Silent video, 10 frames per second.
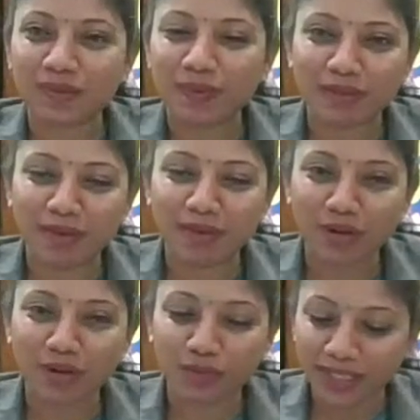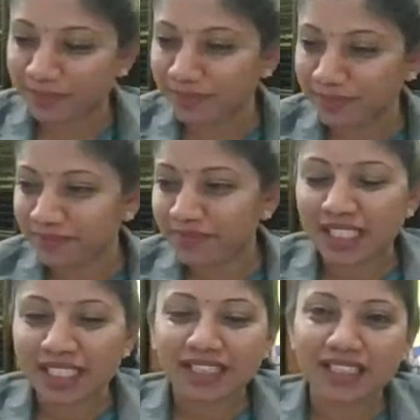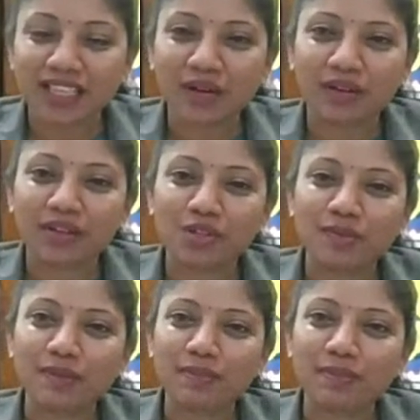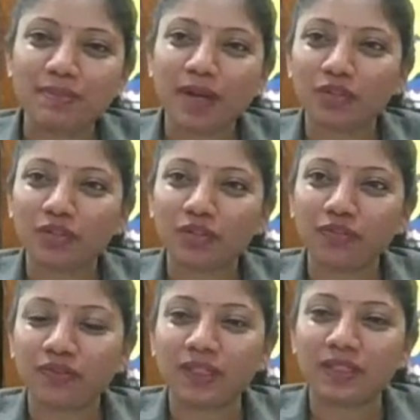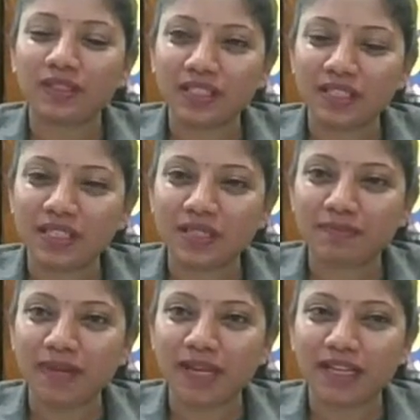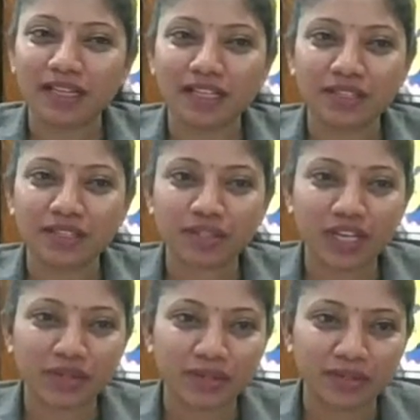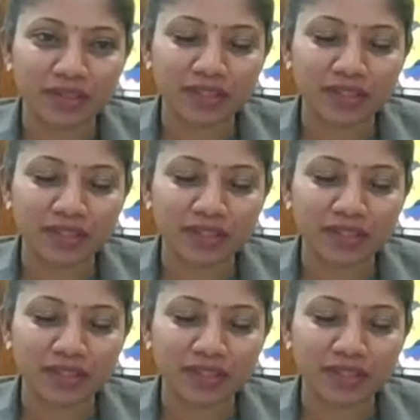about me, it is an honor to be part of this panel discussion.